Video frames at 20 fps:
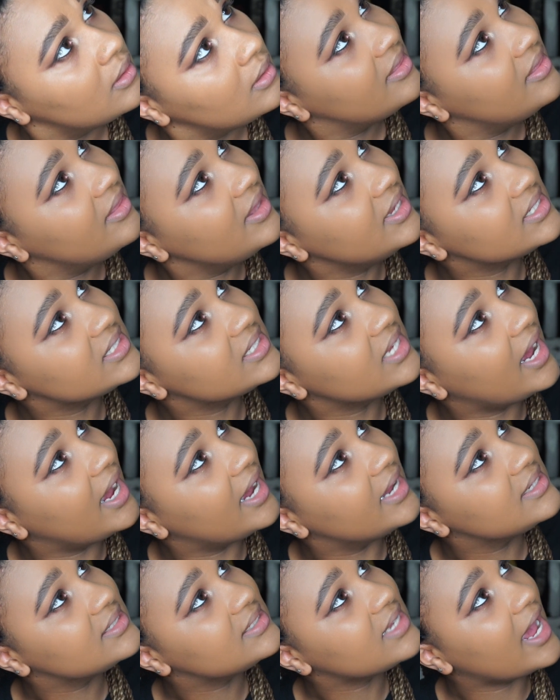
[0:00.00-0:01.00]
This
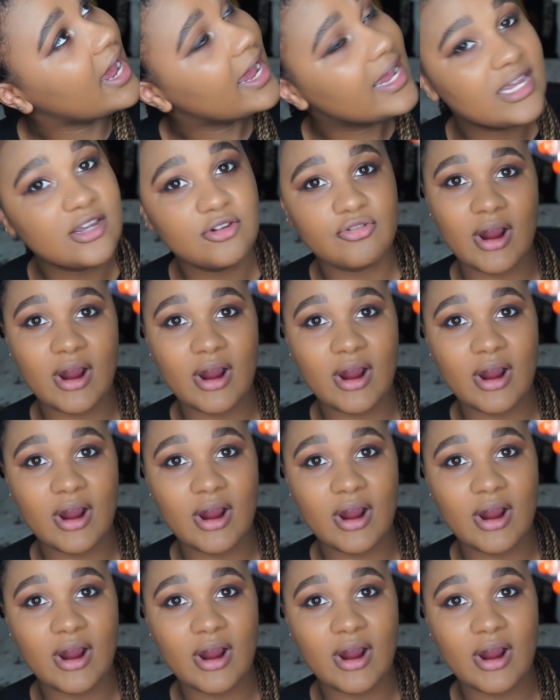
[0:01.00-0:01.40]
has 8